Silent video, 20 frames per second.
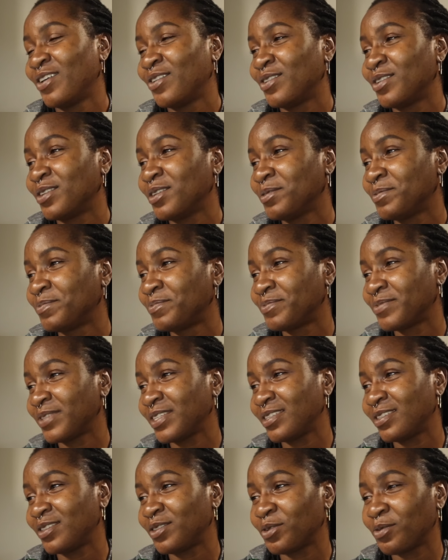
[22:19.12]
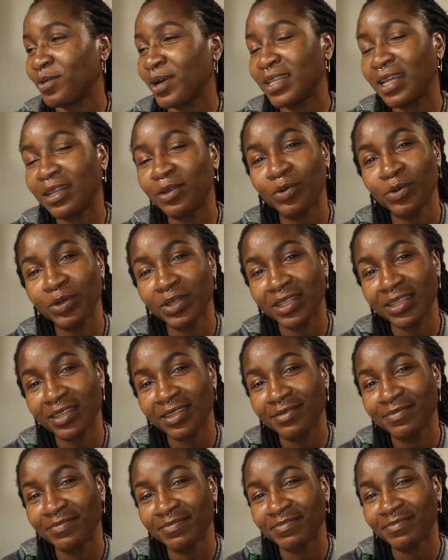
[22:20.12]
Well, this is your one and only.
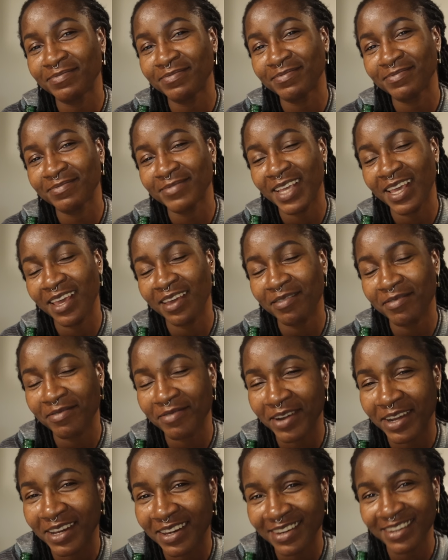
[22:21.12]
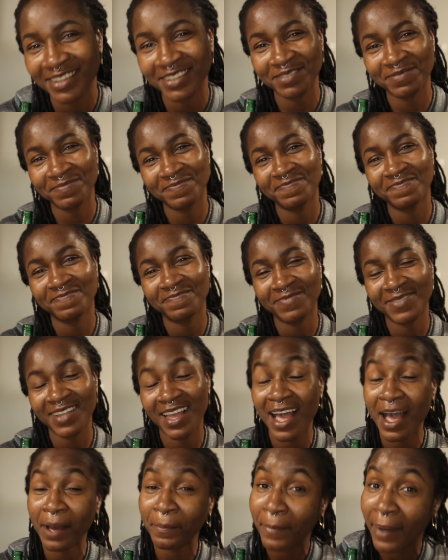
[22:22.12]
A friend,
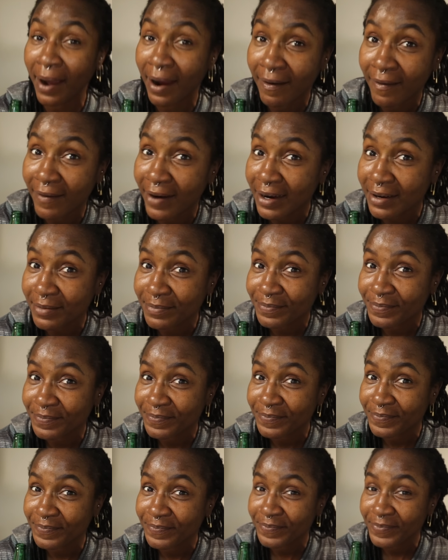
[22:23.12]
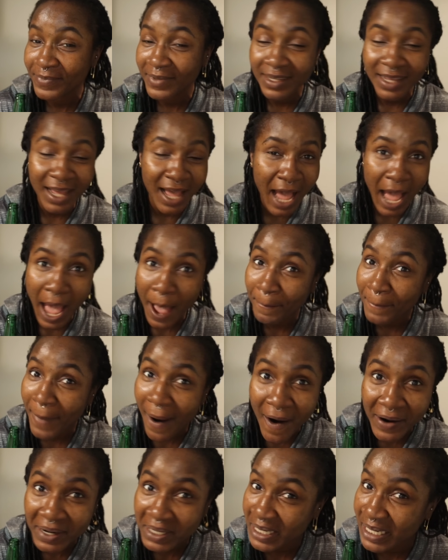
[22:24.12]
Amara.
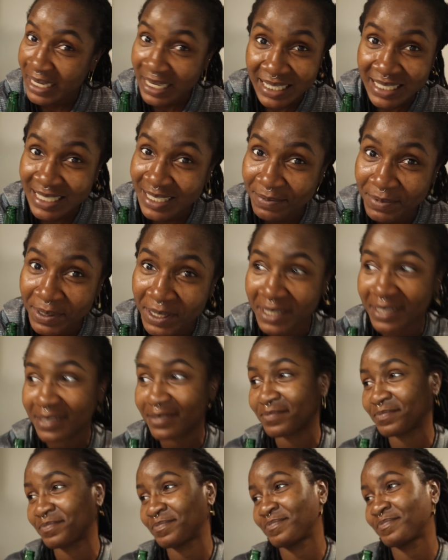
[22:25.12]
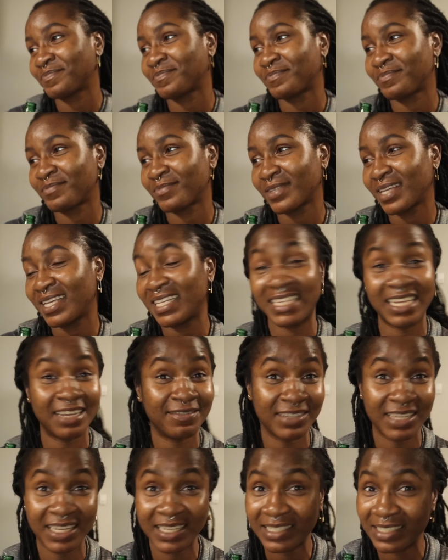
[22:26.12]
Amara the lesbian.
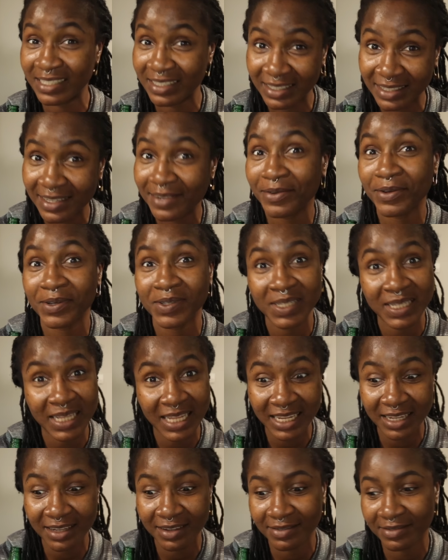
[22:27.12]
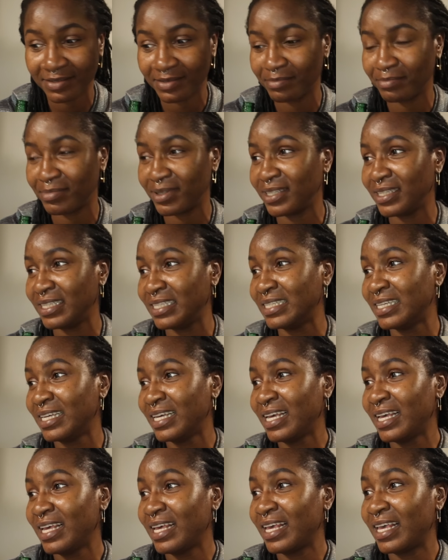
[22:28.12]
Navigating serious life. Being
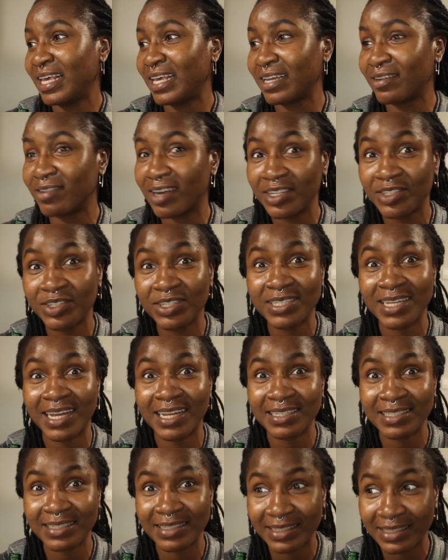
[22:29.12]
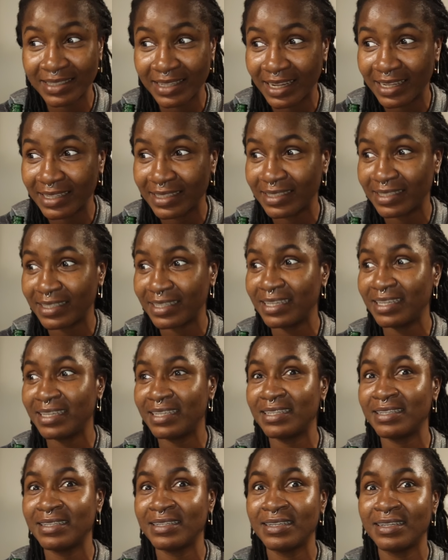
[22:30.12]
a graduate assistant
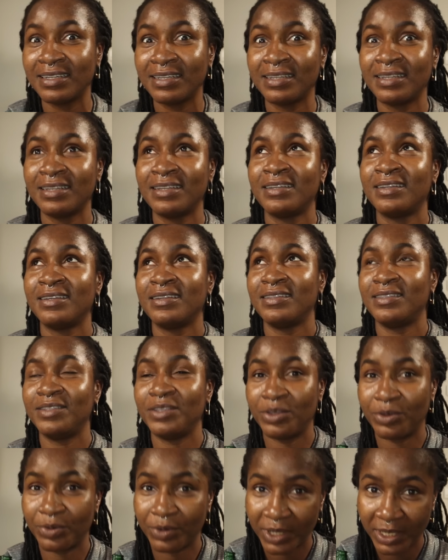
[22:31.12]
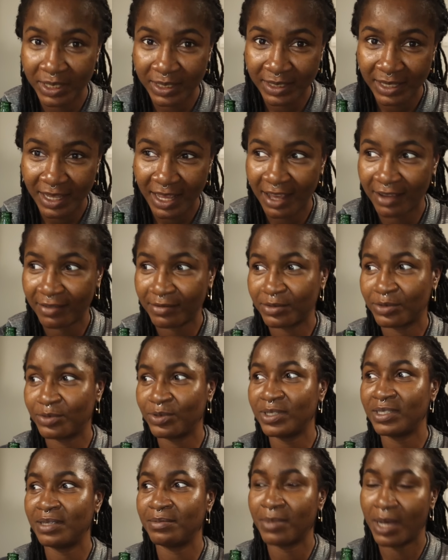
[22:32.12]
in the US,
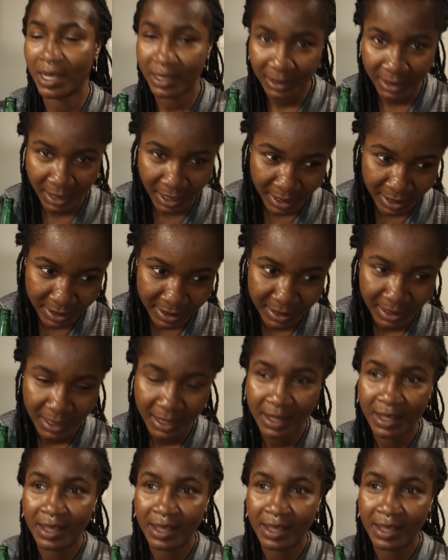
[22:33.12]
doing a master's.